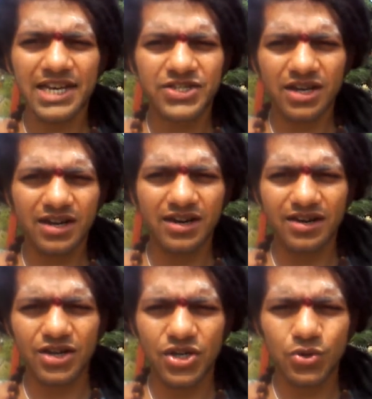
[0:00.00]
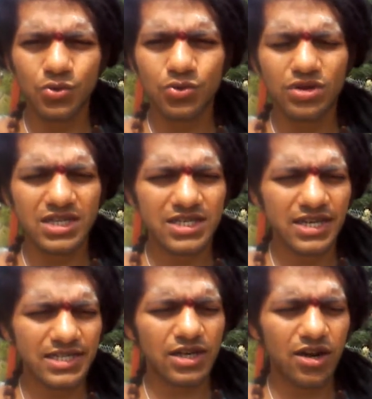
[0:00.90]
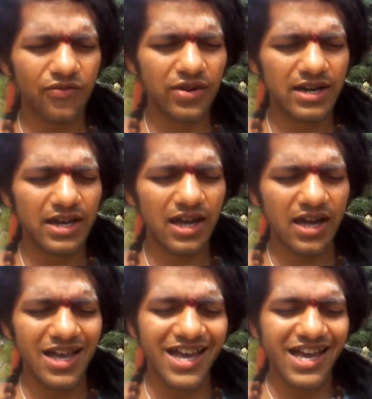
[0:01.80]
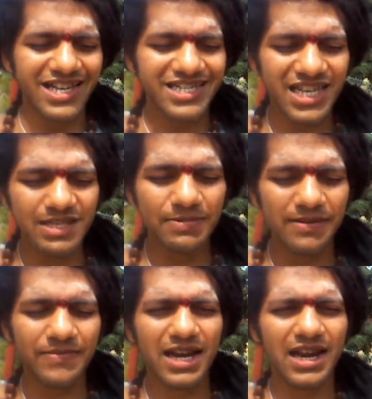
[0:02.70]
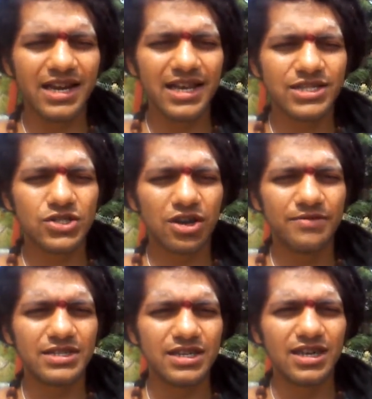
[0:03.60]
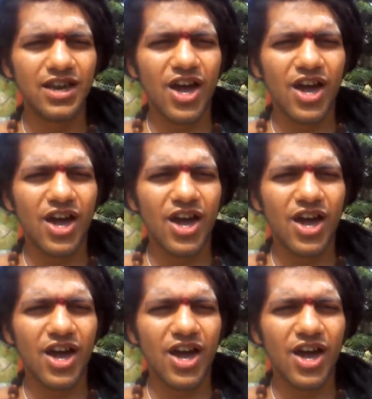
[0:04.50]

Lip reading: exchequer, to the citizen of India. Such people are against Swamiji.